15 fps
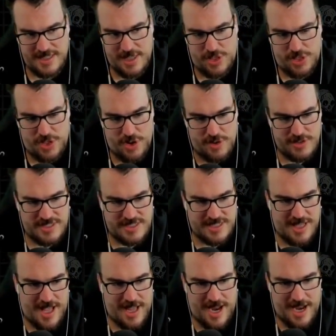in the third
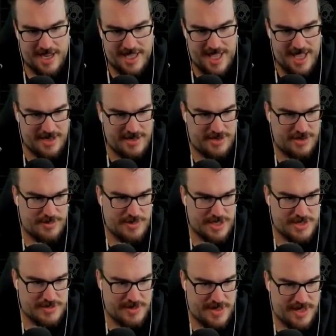slot, I can't do
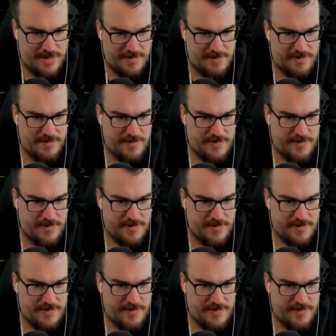much with him.